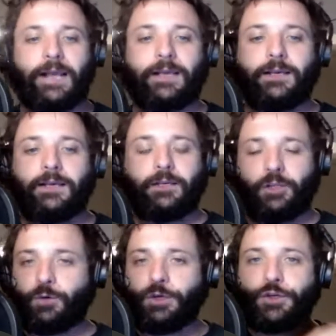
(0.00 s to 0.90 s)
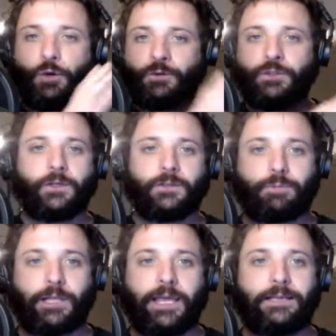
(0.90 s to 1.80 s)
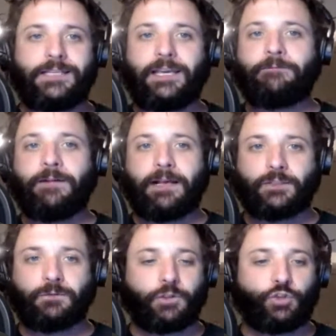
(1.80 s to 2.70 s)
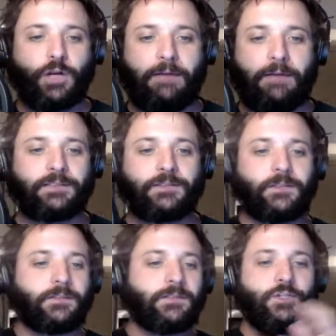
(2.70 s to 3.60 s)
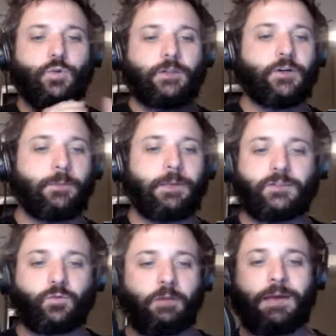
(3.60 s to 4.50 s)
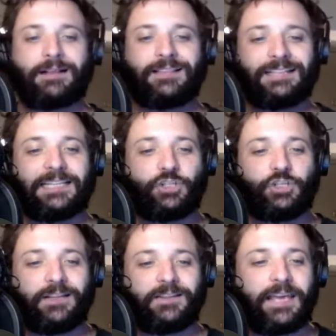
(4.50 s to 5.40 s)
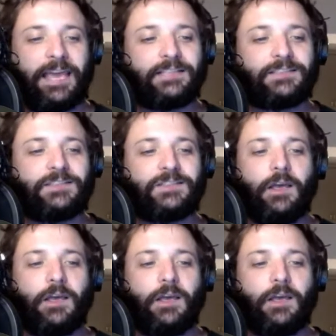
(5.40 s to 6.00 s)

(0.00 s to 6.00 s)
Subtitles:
When you go to play DFS for DraftKings, it's going to say 23rd up against running back. That's actually not the case.